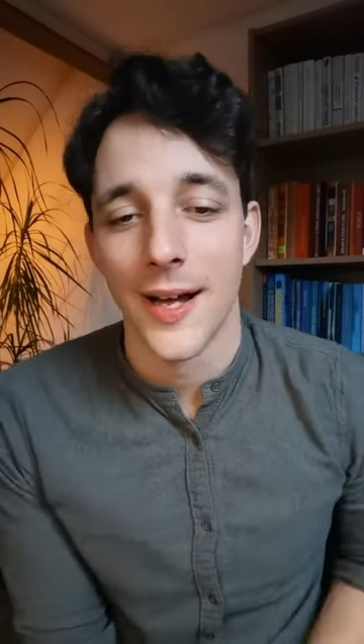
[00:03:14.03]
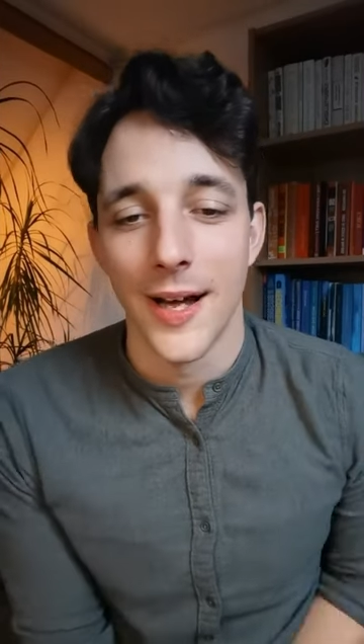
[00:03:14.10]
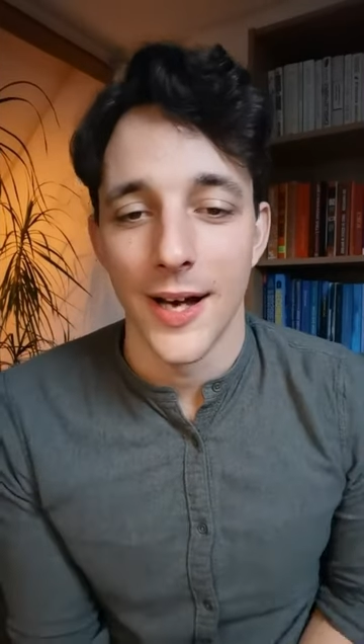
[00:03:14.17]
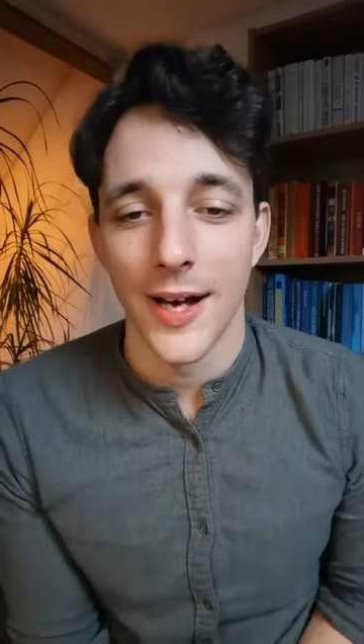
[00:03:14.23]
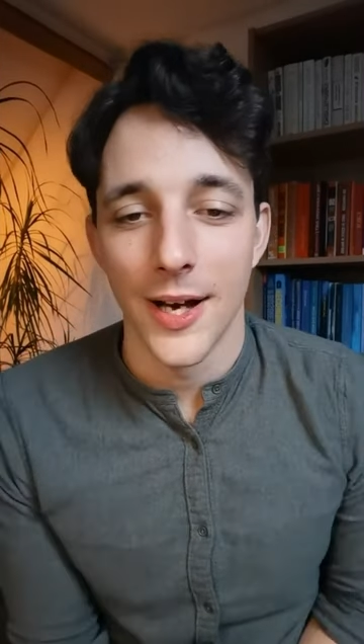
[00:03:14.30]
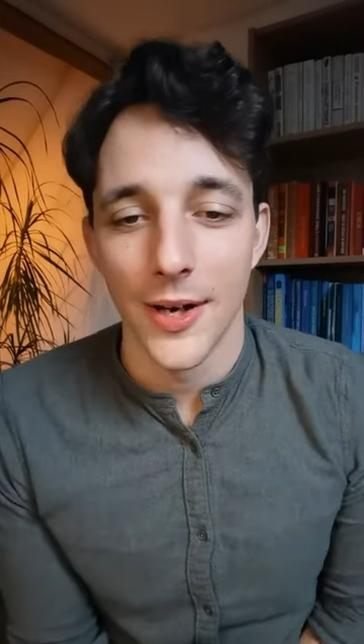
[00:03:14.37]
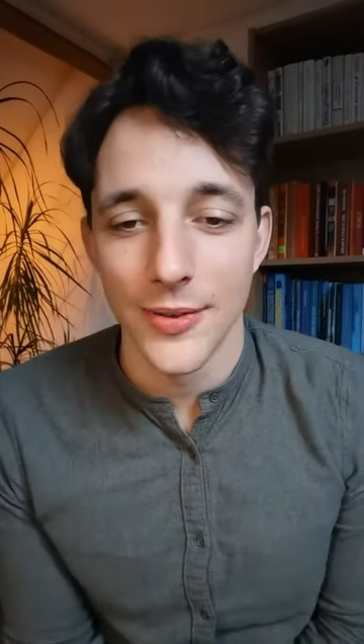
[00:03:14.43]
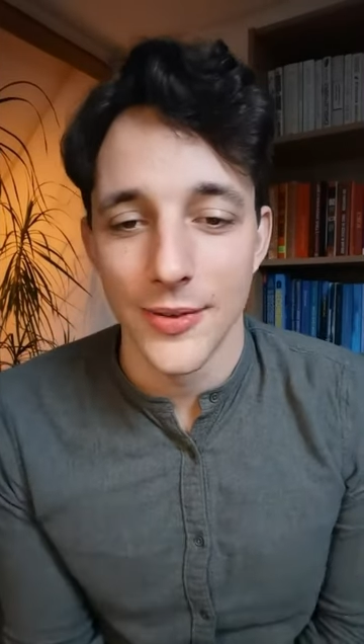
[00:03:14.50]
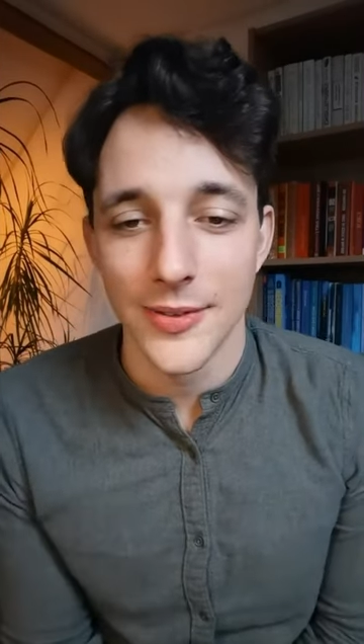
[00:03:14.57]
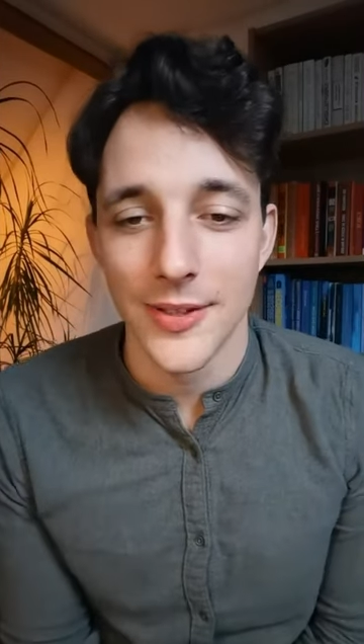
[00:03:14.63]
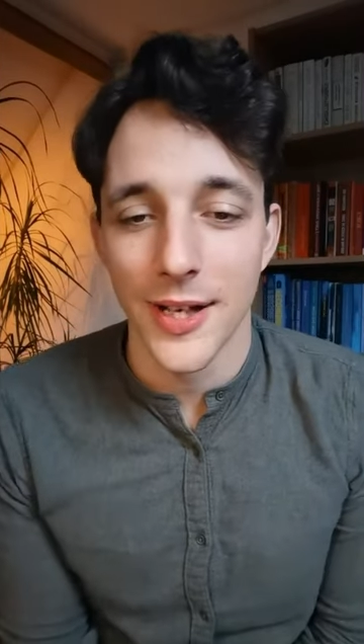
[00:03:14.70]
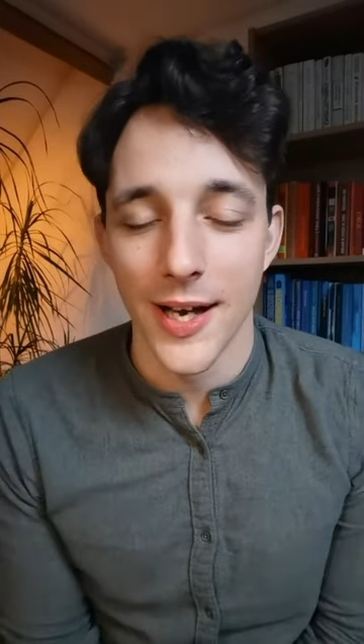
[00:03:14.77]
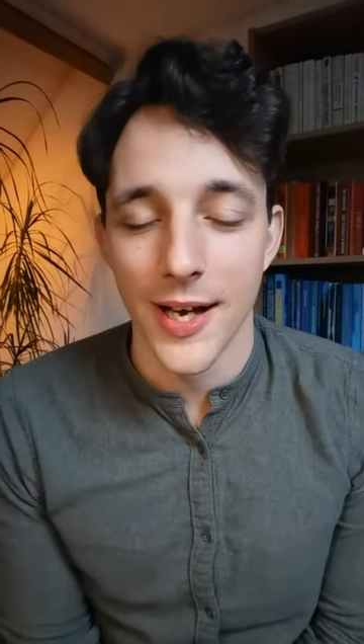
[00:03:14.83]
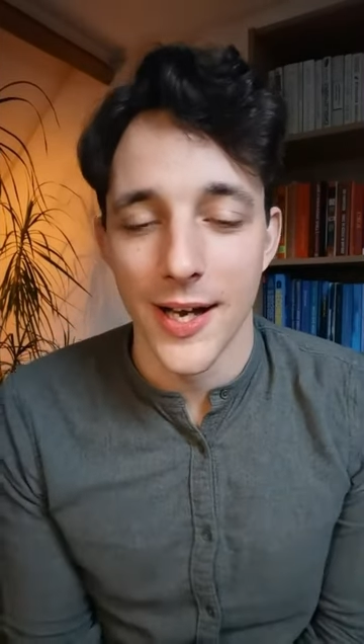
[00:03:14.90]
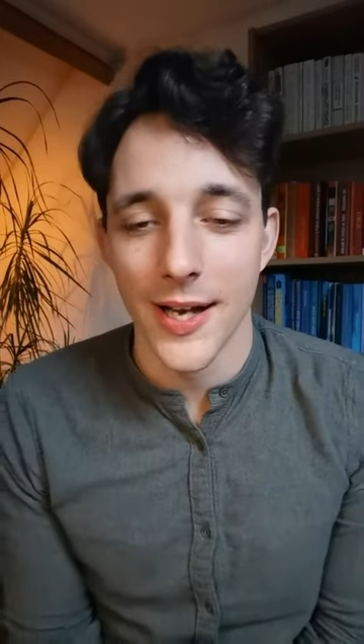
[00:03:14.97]
How
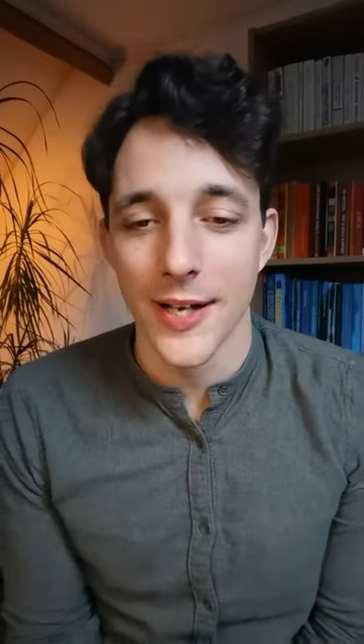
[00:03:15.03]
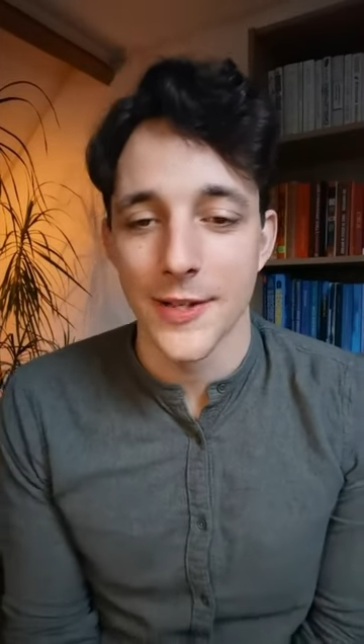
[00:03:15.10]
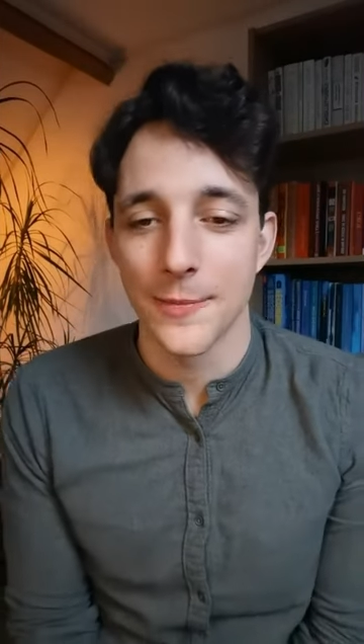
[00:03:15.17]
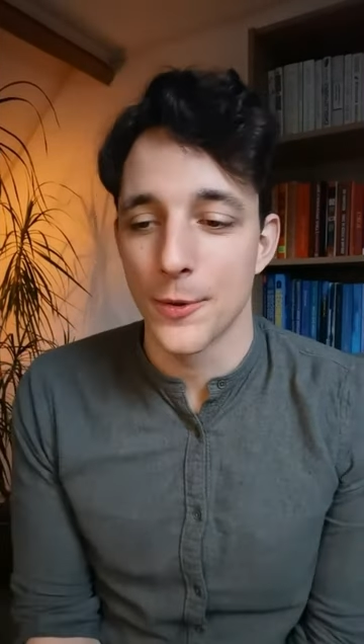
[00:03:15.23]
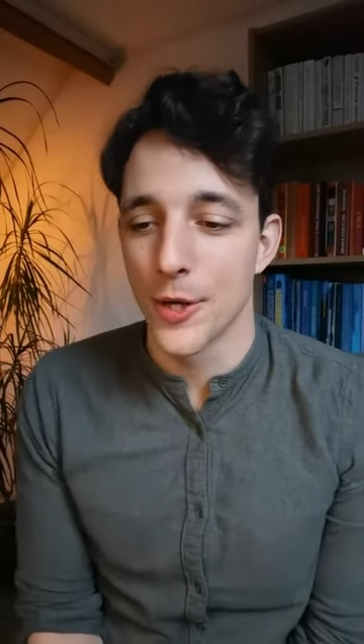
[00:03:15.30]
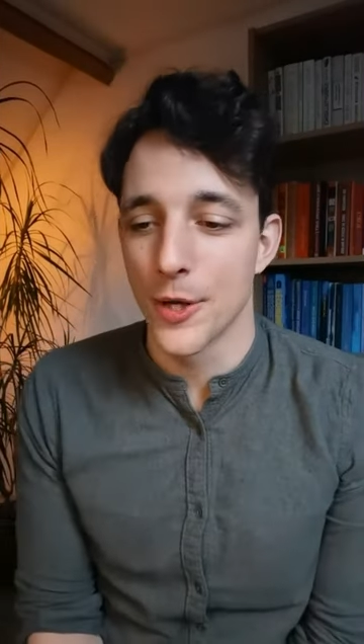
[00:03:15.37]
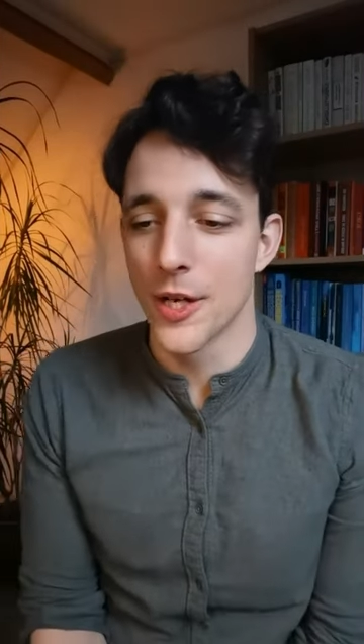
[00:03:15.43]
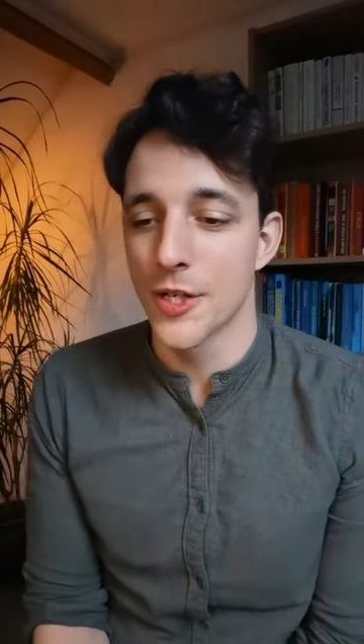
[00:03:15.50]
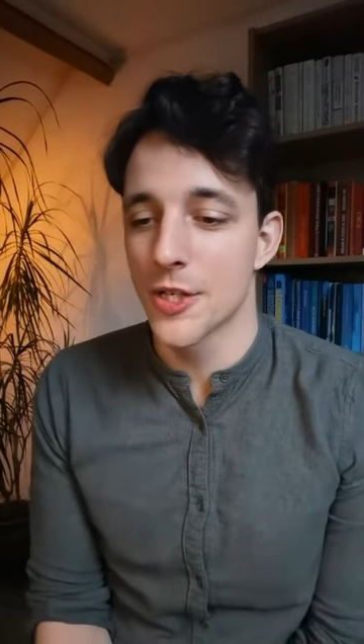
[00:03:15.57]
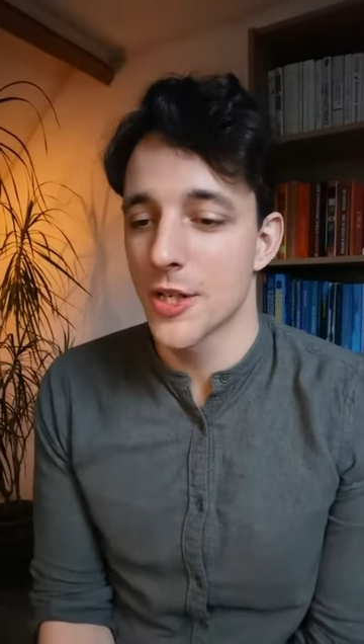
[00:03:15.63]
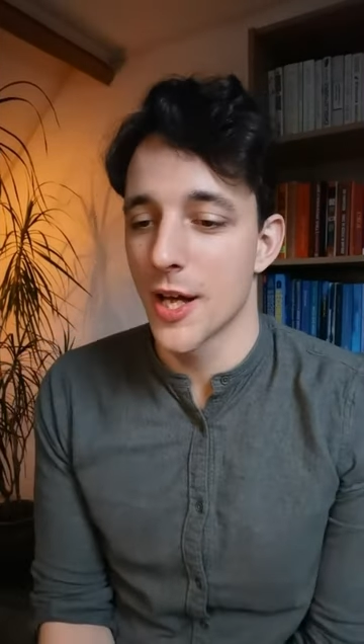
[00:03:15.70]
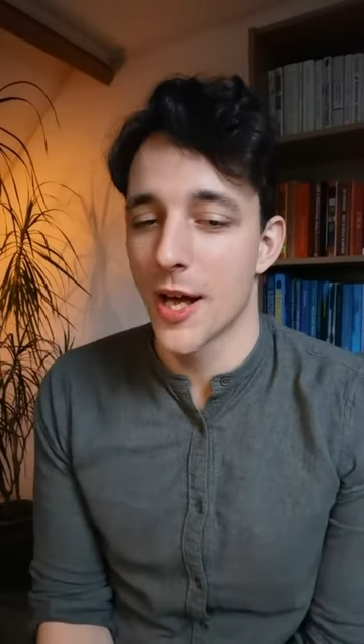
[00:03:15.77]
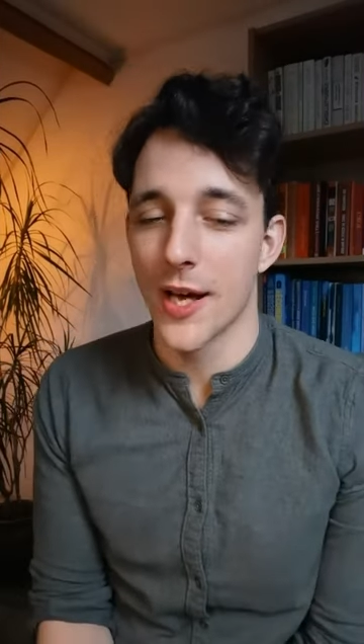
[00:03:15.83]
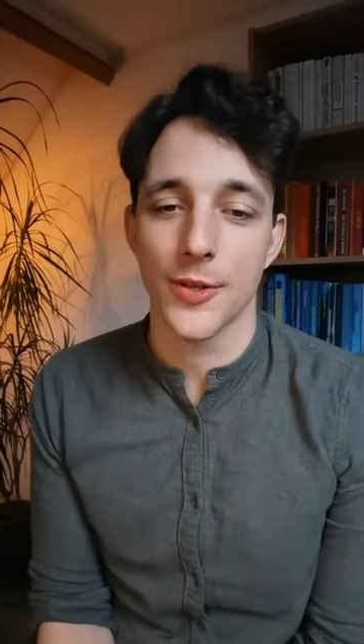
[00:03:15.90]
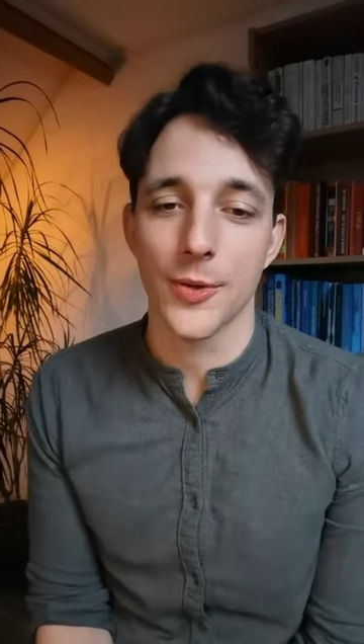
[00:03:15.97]
kind, Prishka.